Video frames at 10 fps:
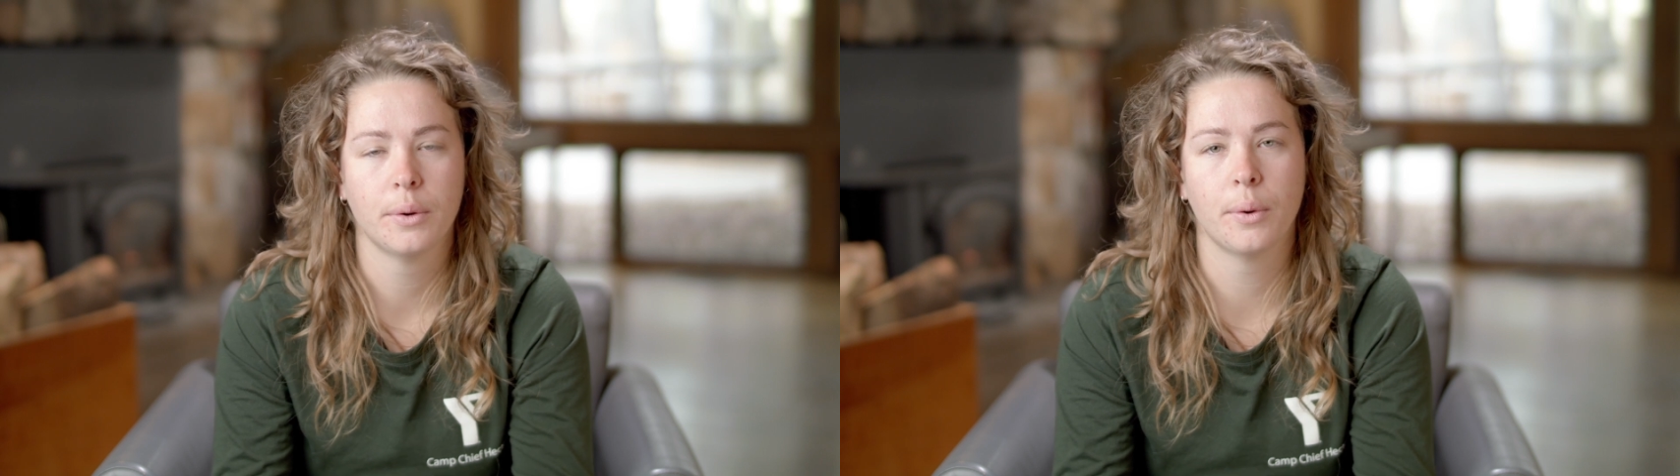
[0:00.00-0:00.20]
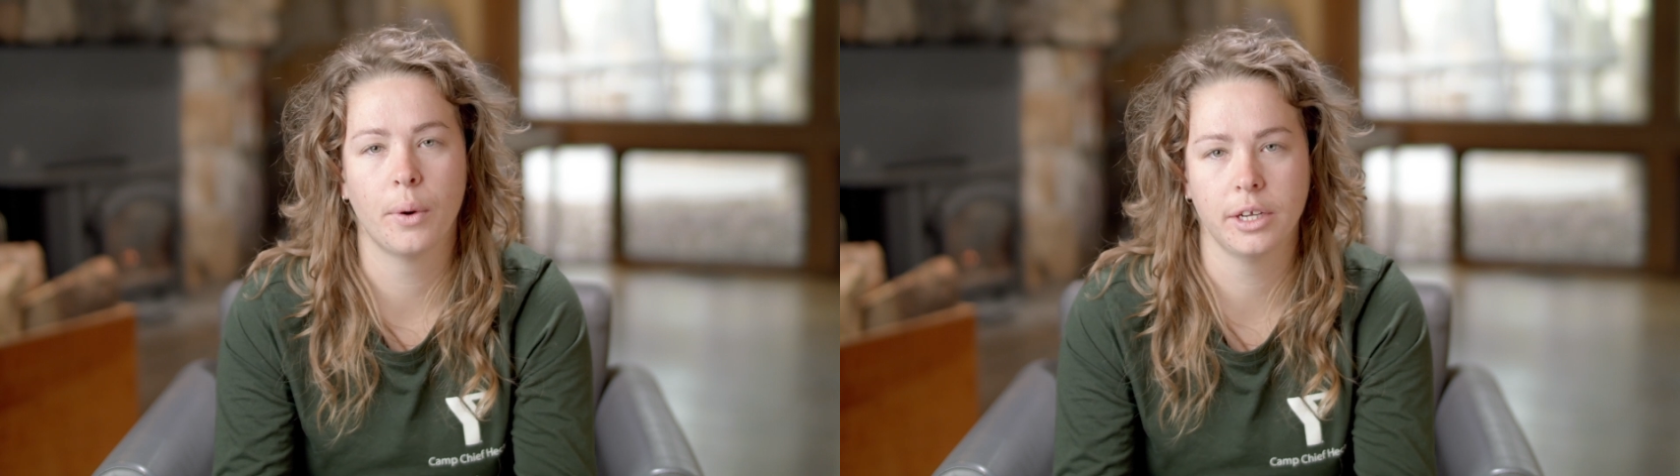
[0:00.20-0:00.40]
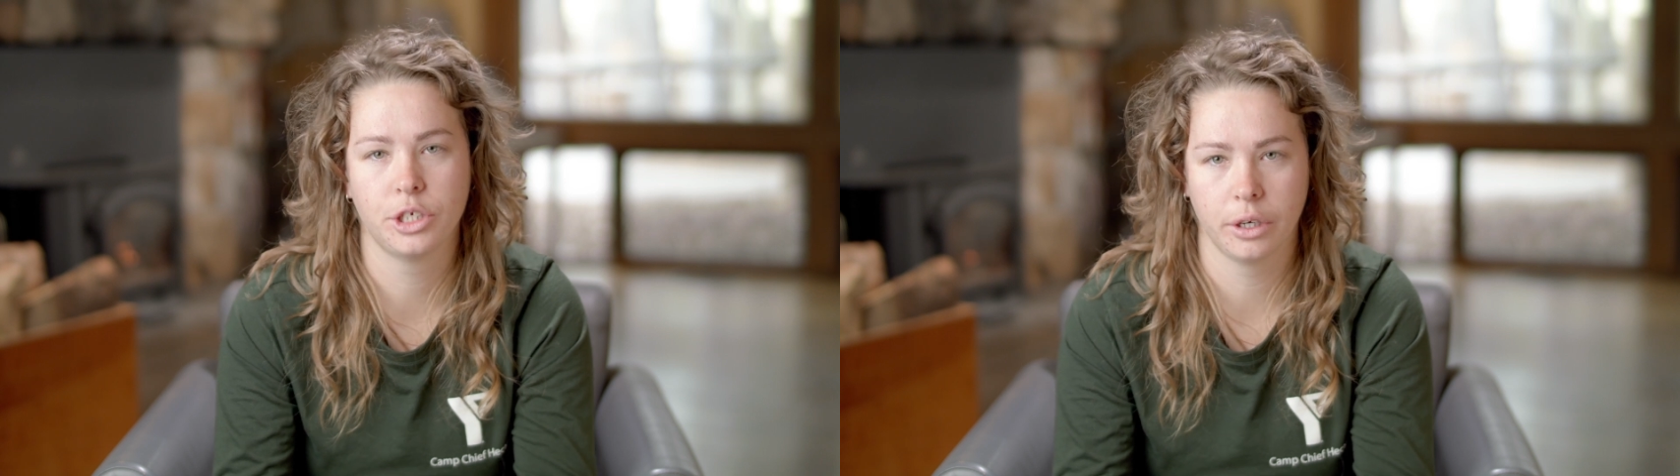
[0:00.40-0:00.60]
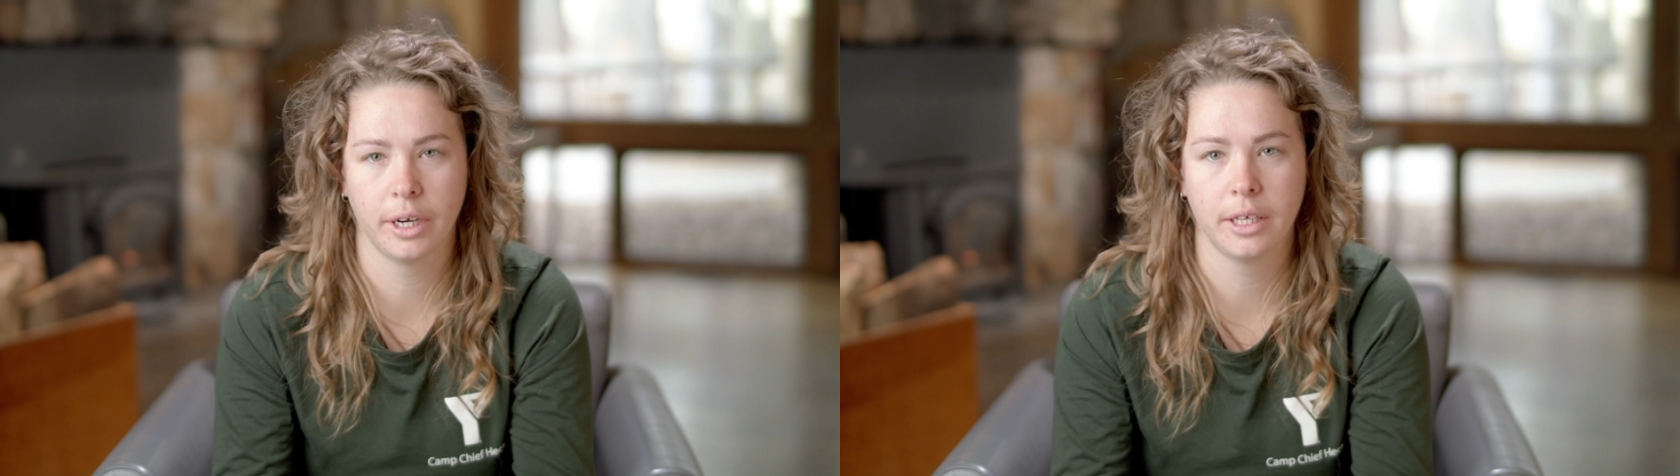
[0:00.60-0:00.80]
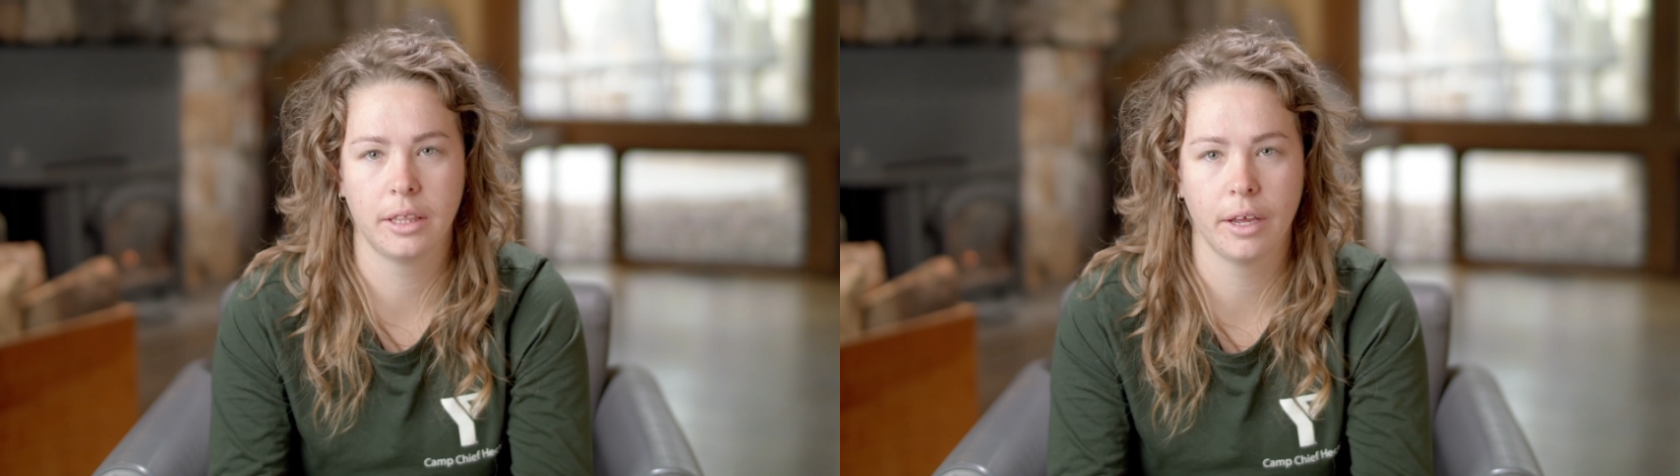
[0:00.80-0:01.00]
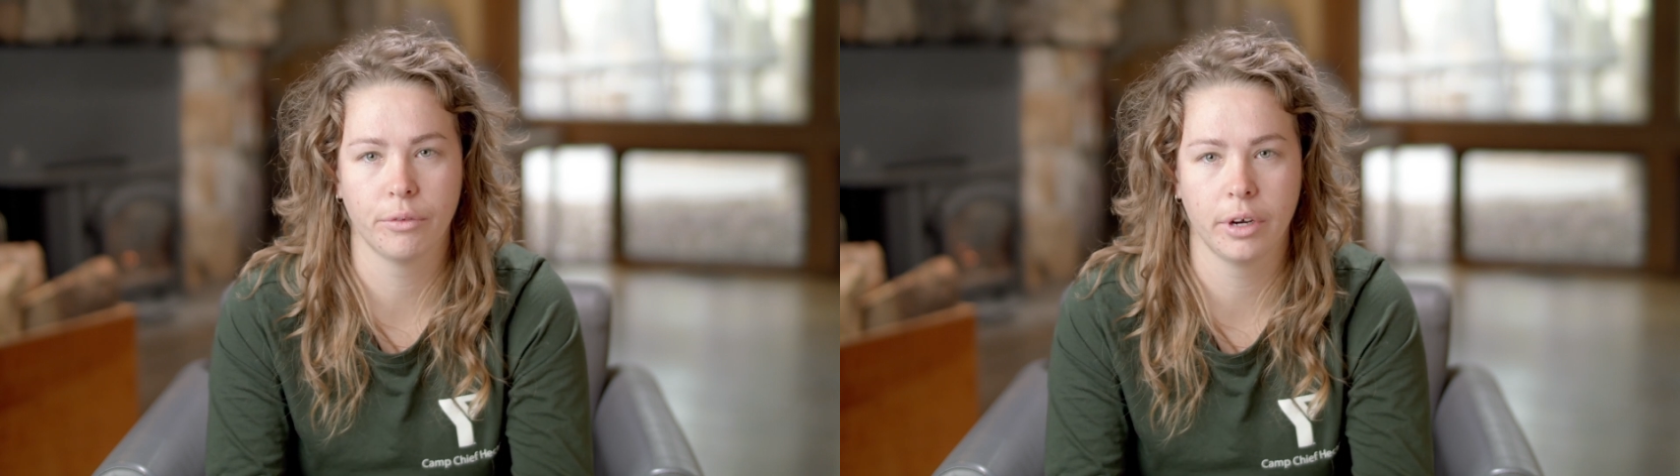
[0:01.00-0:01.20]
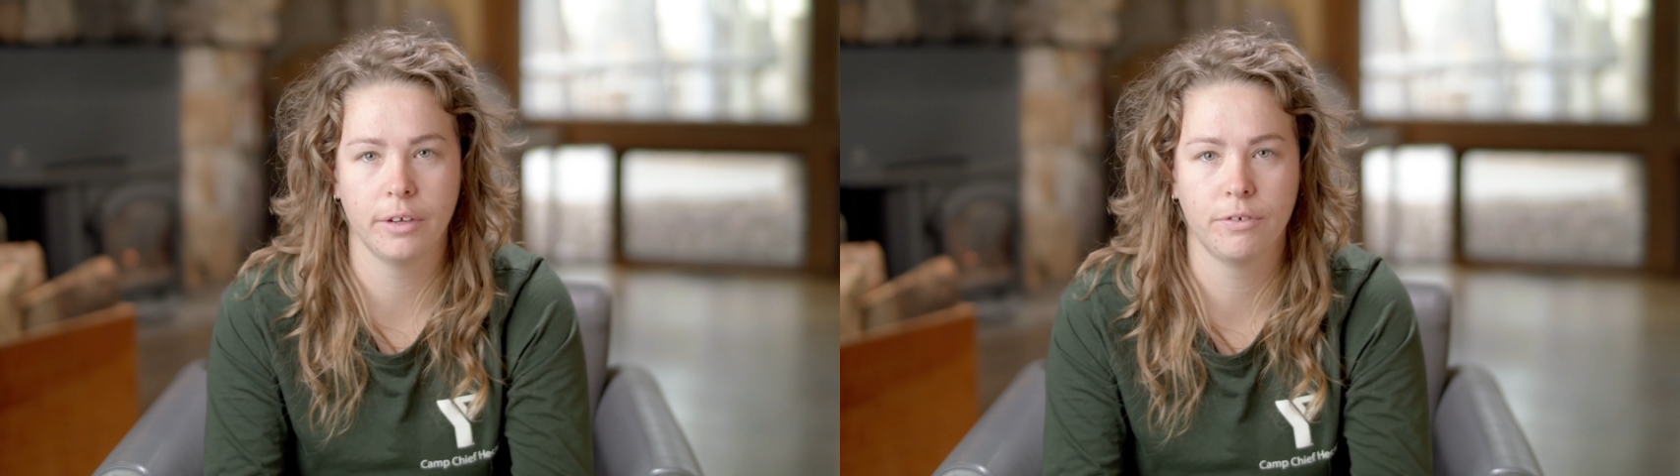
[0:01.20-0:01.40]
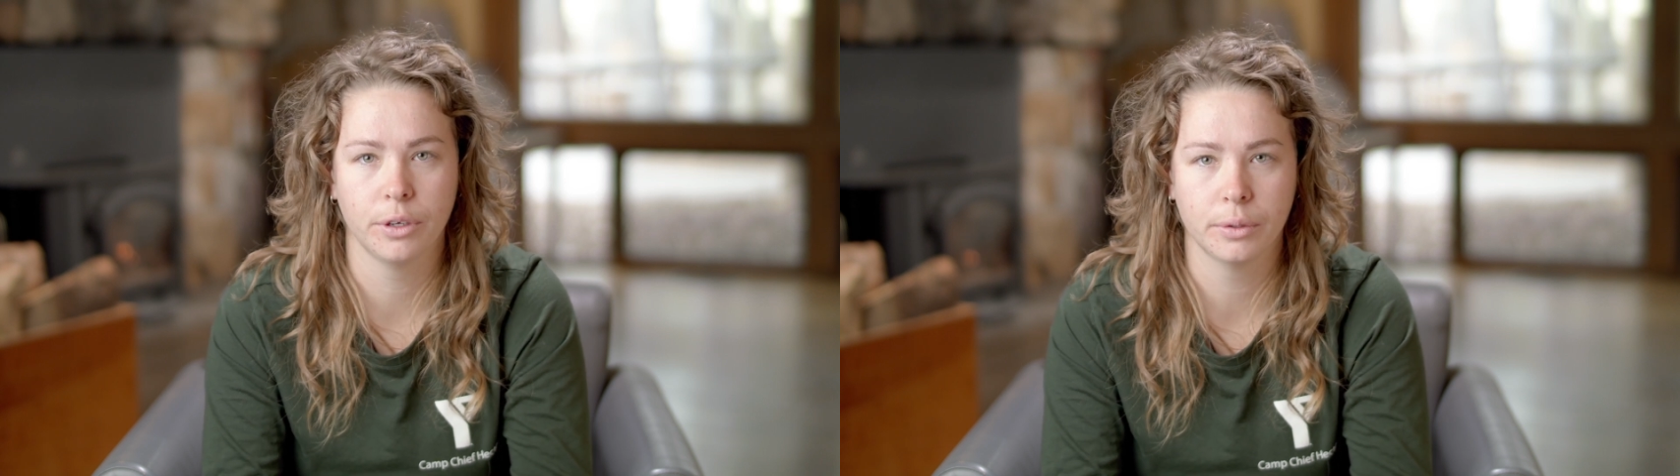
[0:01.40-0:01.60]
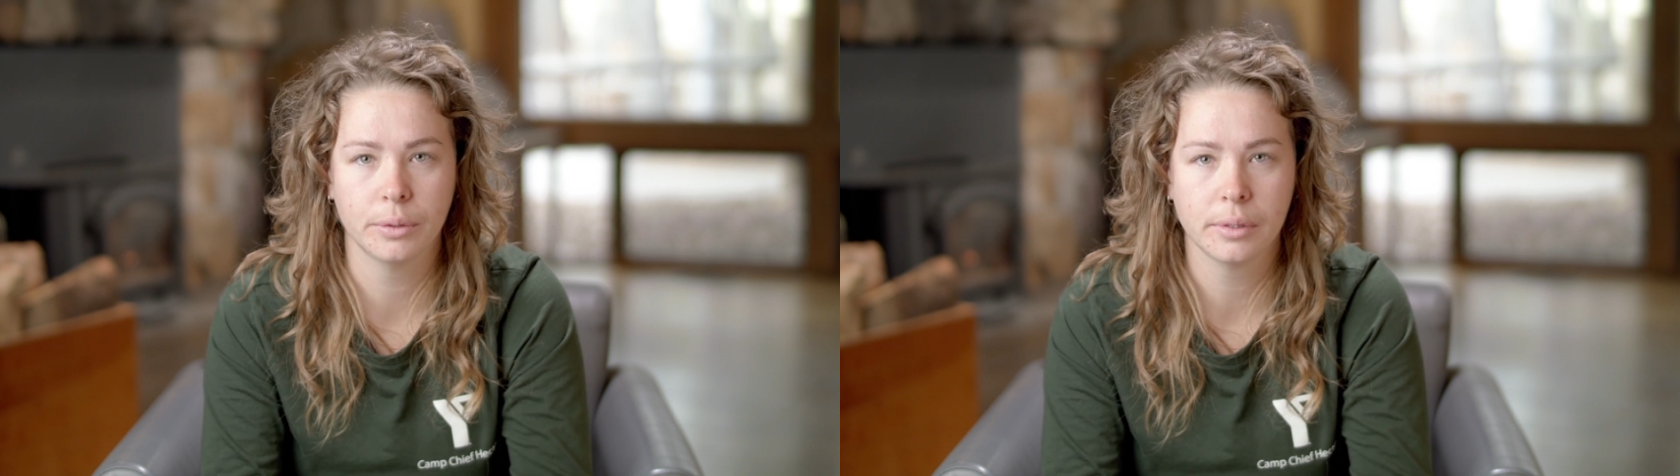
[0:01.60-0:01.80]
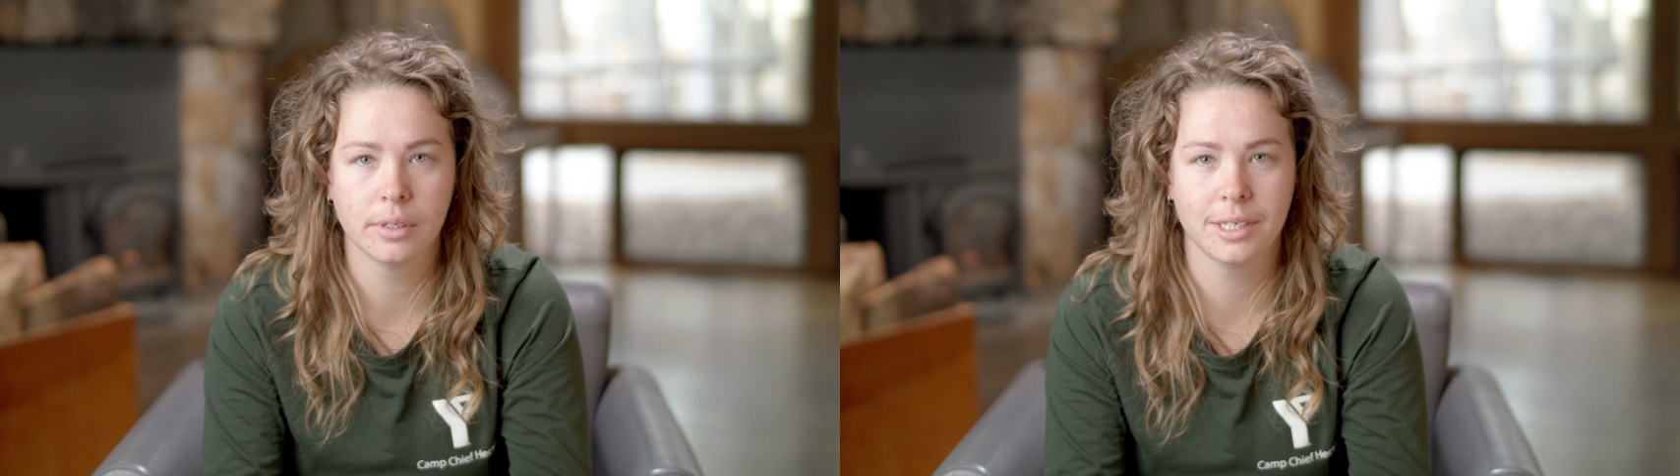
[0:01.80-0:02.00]
or during their refuel
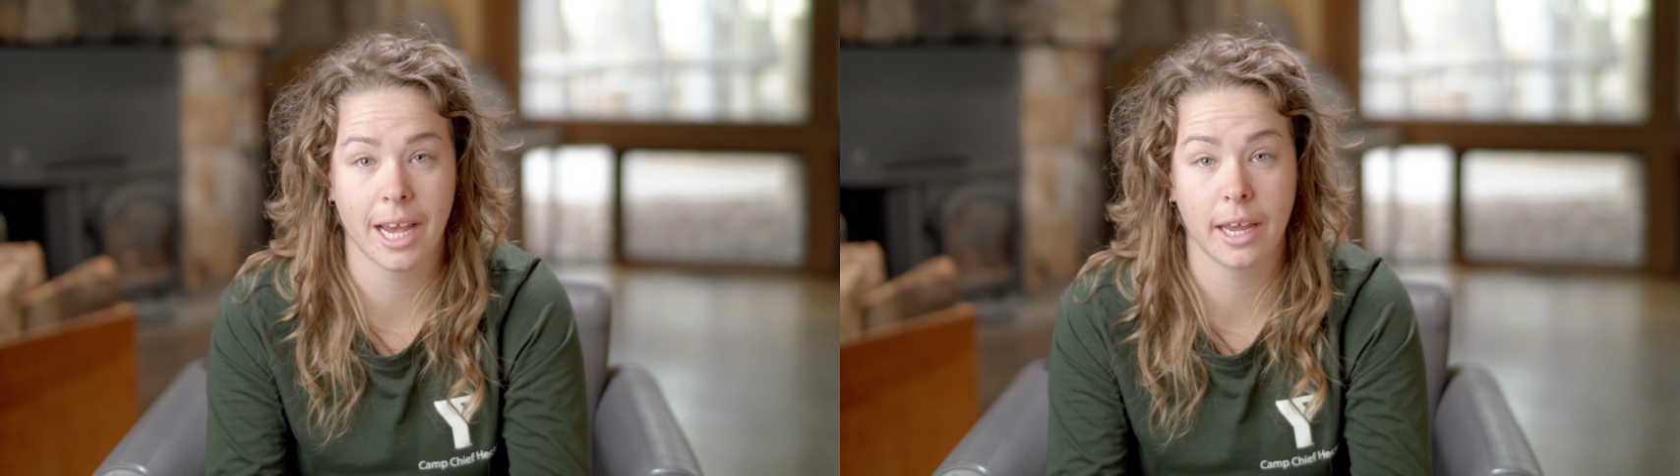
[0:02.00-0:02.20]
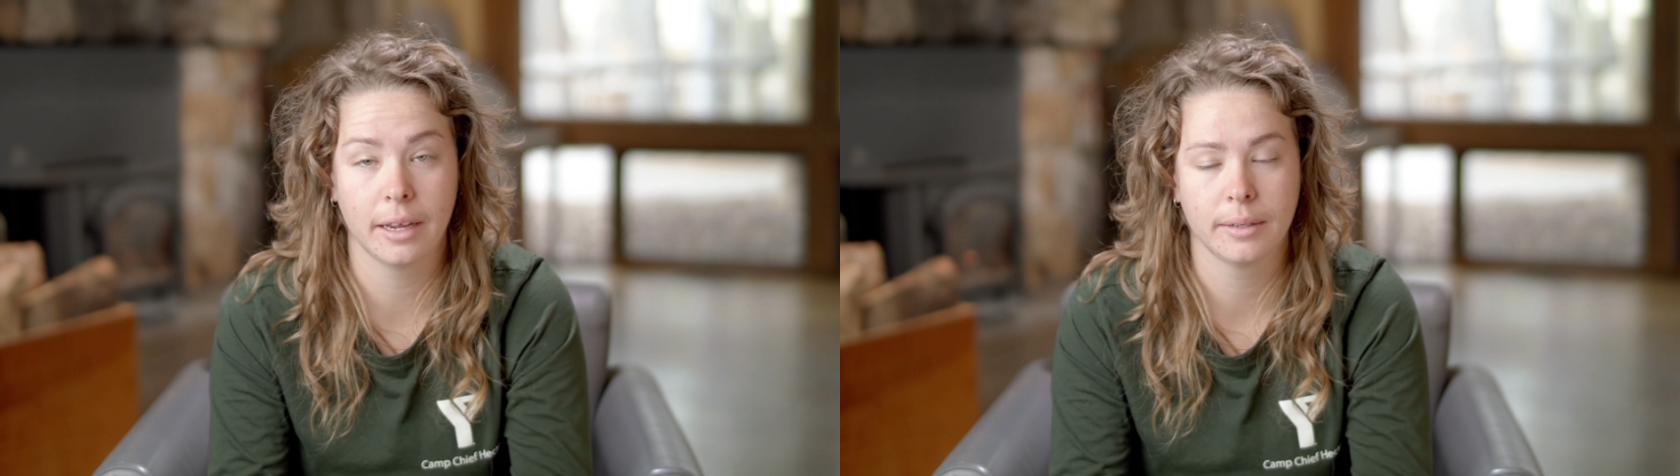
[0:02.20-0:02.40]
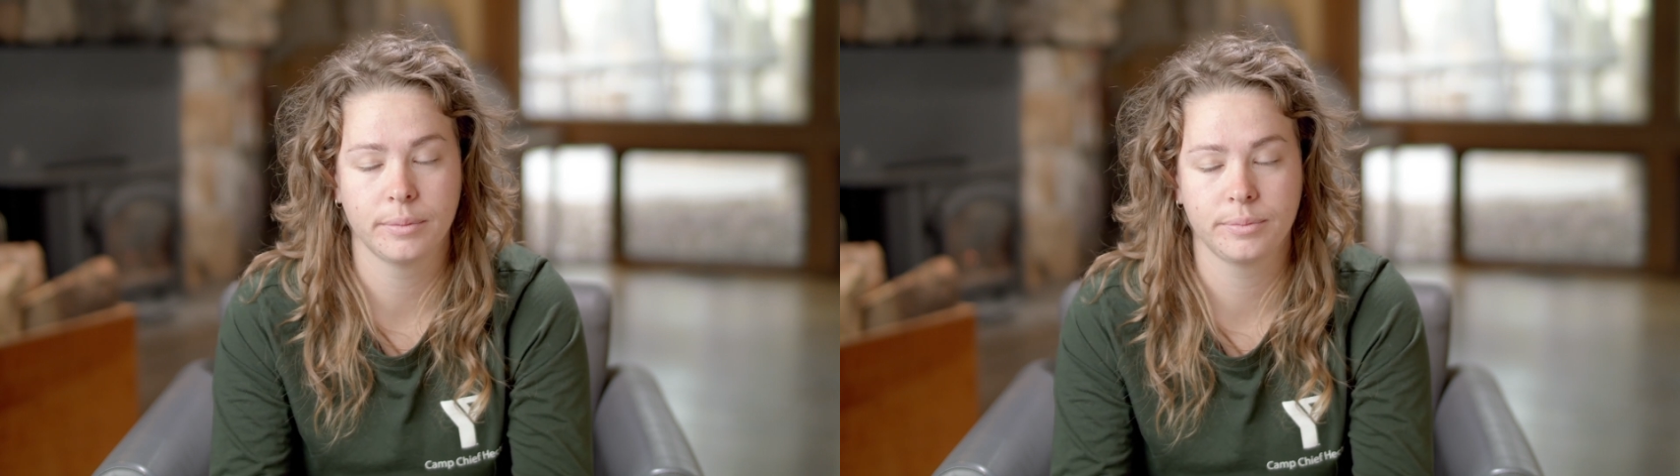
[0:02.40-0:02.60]
day.